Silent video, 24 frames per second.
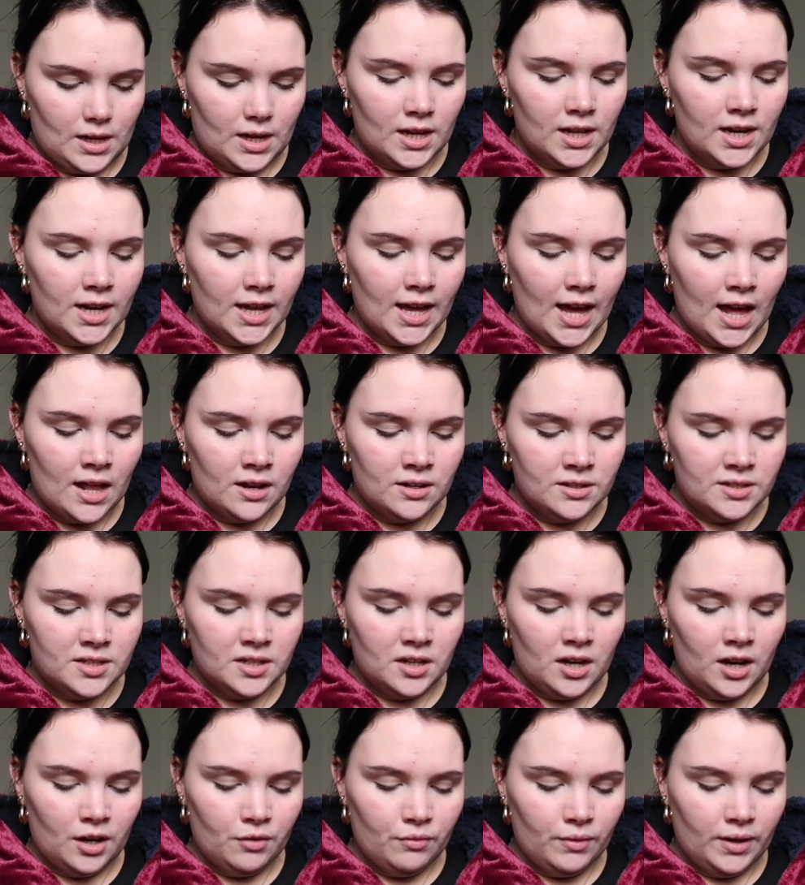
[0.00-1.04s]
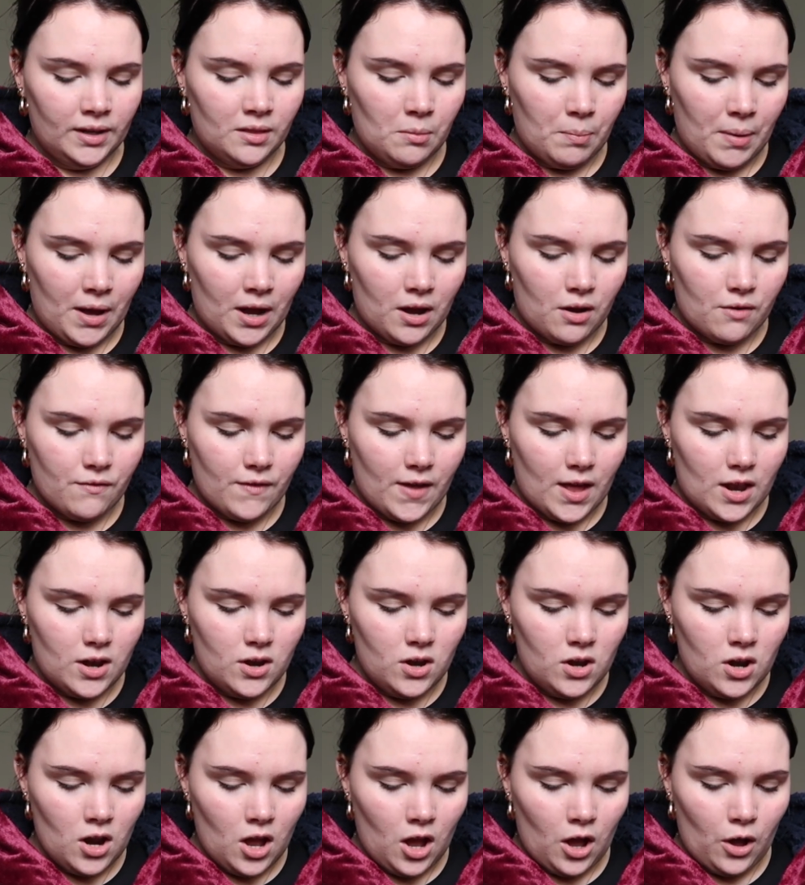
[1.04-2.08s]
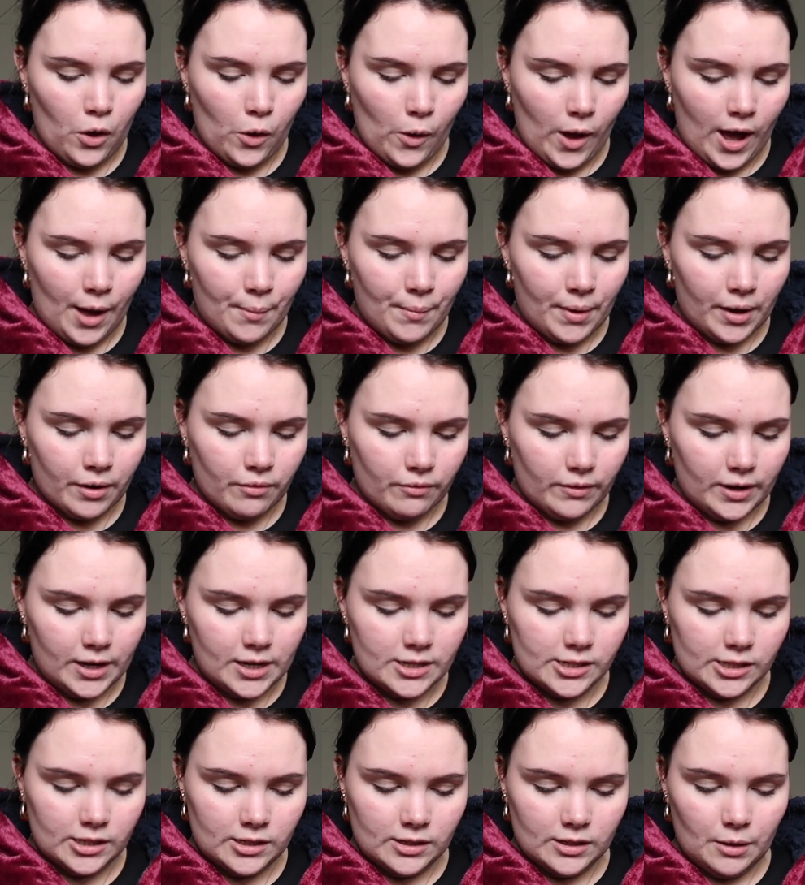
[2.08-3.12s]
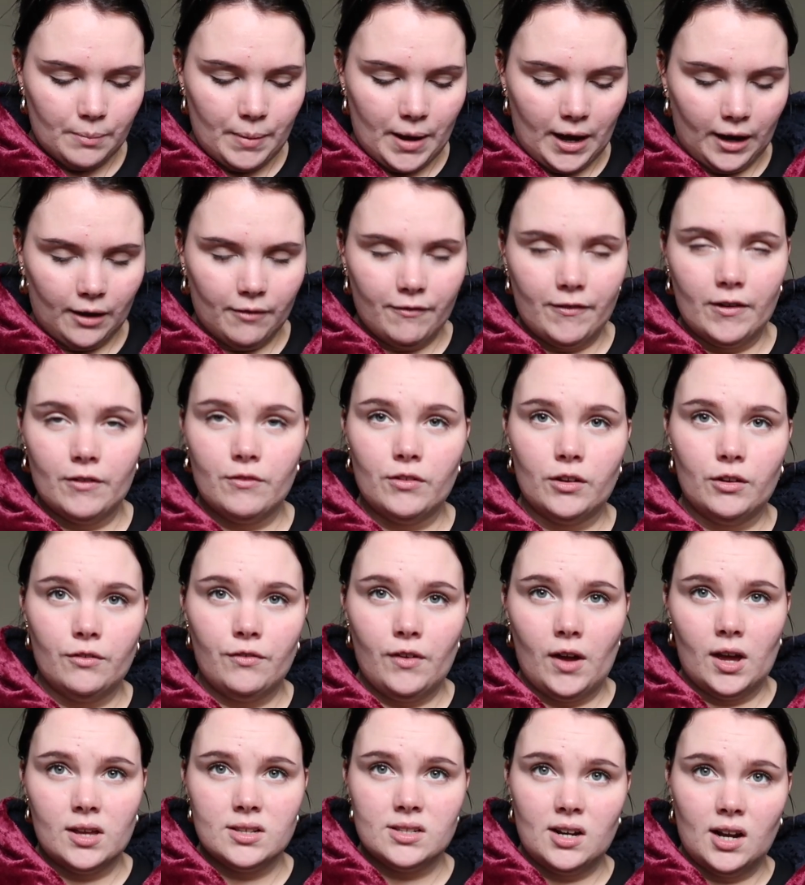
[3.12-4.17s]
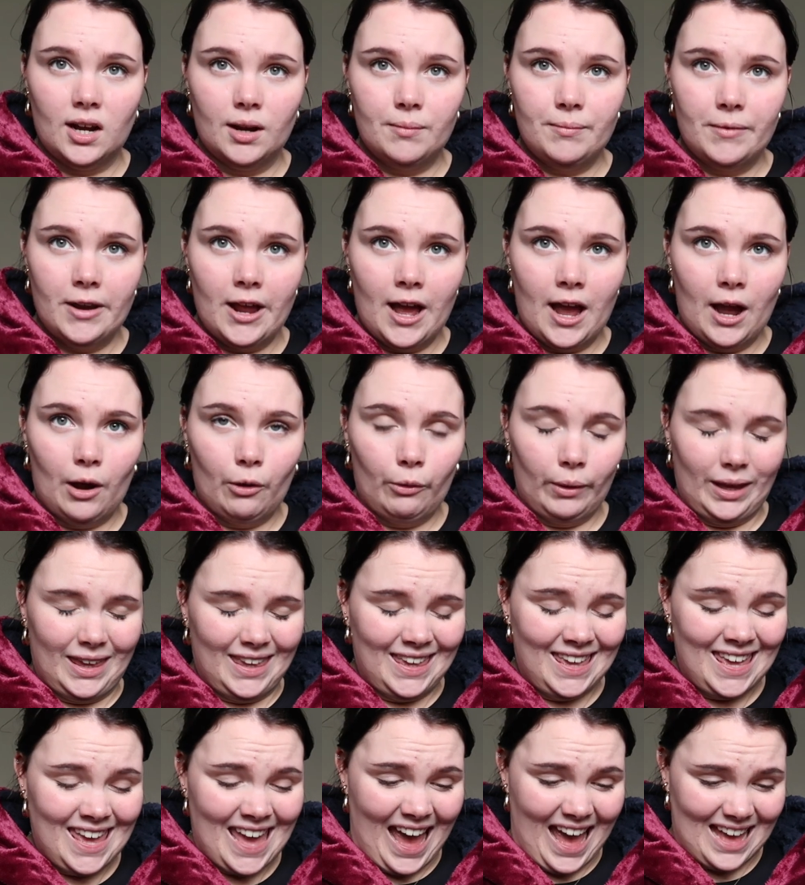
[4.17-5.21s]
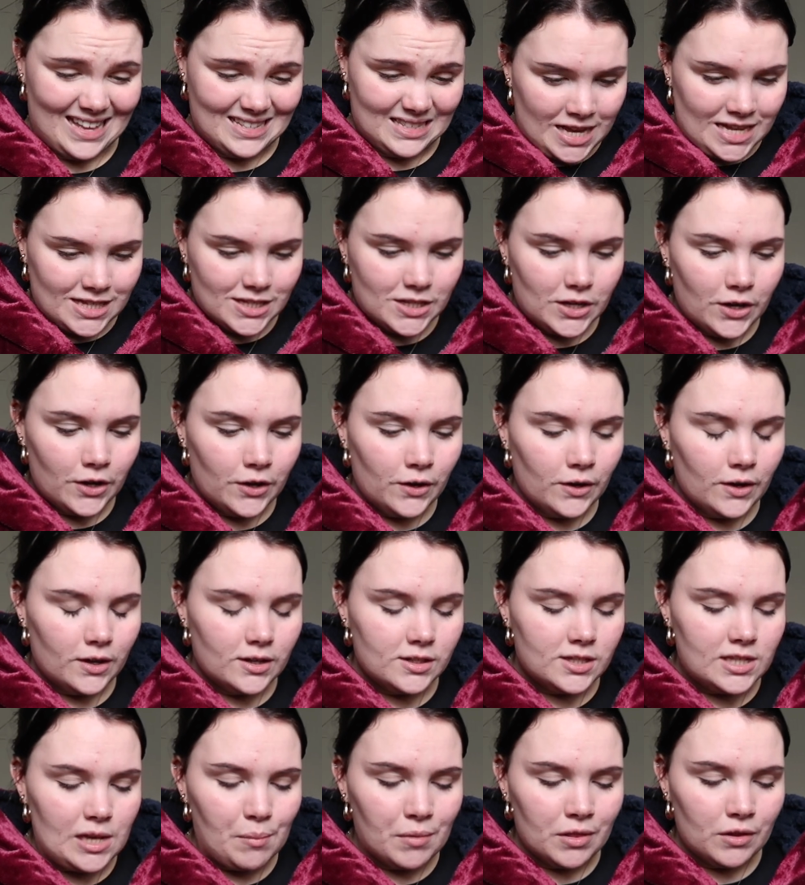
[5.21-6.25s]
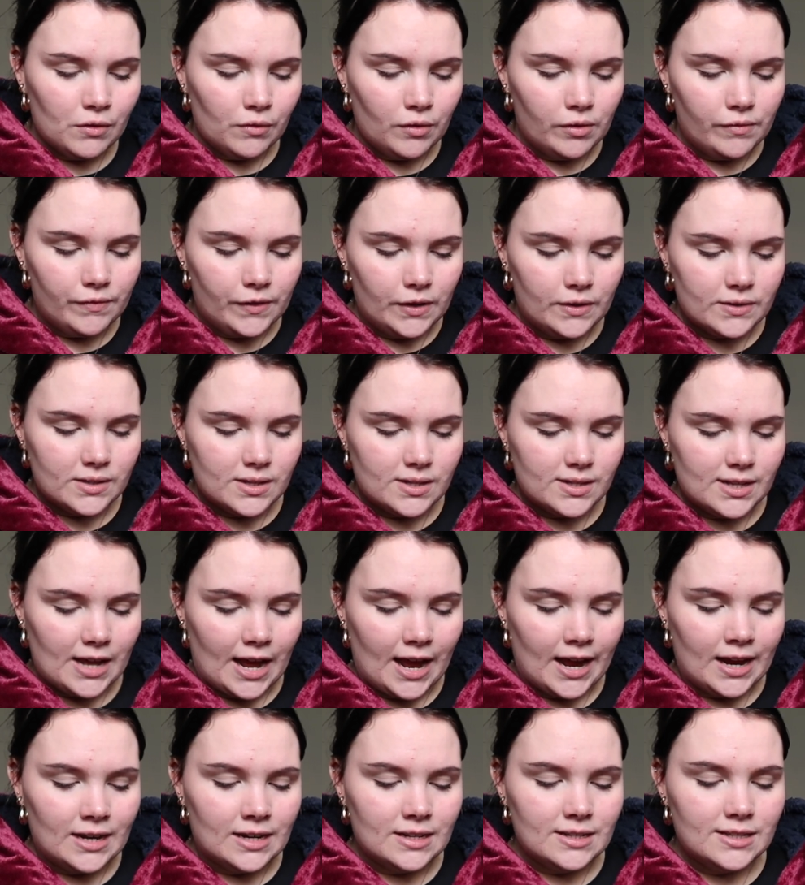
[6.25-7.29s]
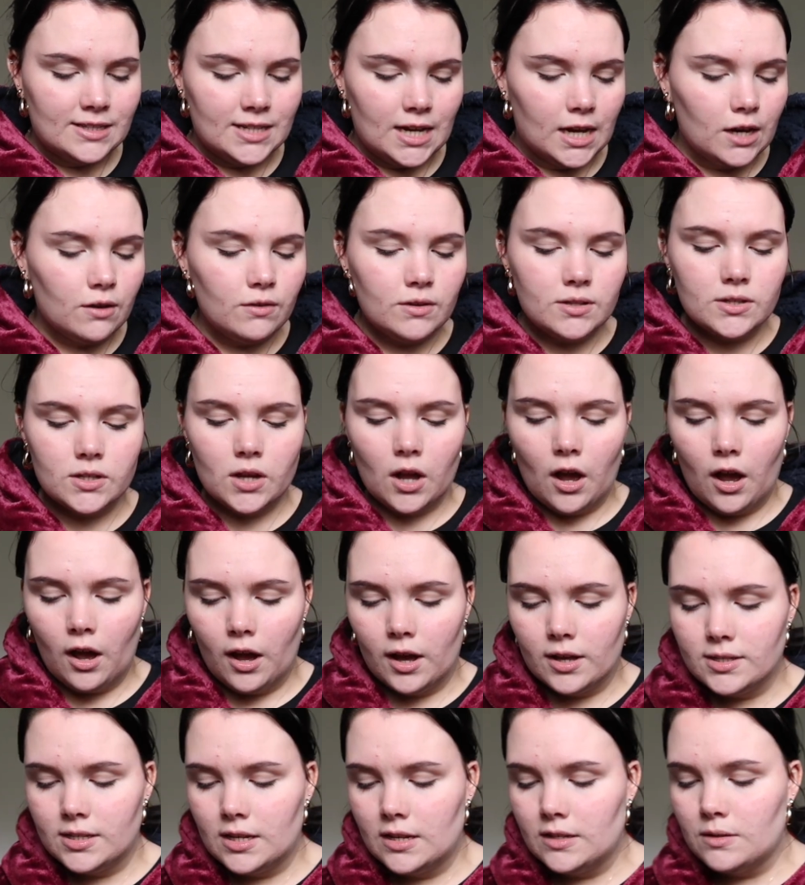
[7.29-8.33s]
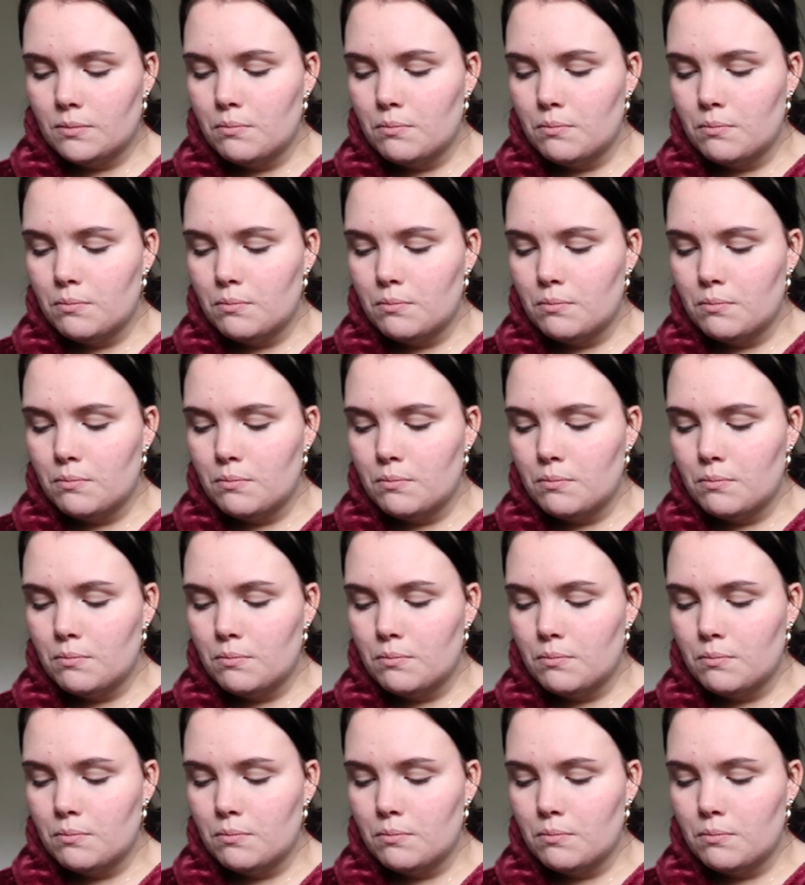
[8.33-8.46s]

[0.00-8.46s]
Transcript: And again, did I read the back of it? No. Am I reading the back of it for the first time now? Yes. So some of the reviews are saying secrets, curses,